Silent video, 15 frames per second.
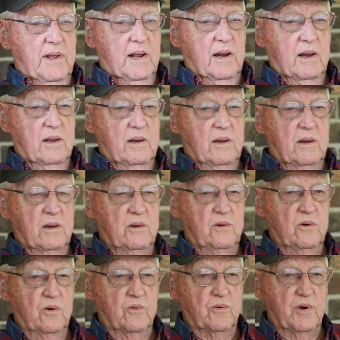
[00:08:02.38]
about
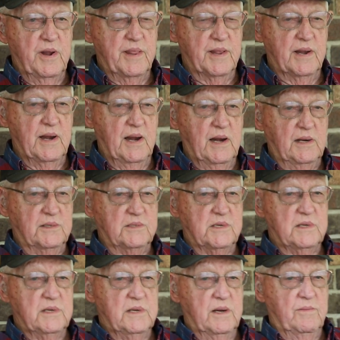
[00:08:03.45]
2 or 3 things
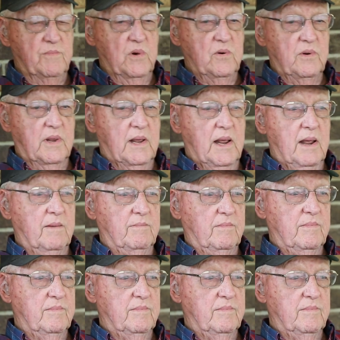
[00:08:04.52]
in boot camp.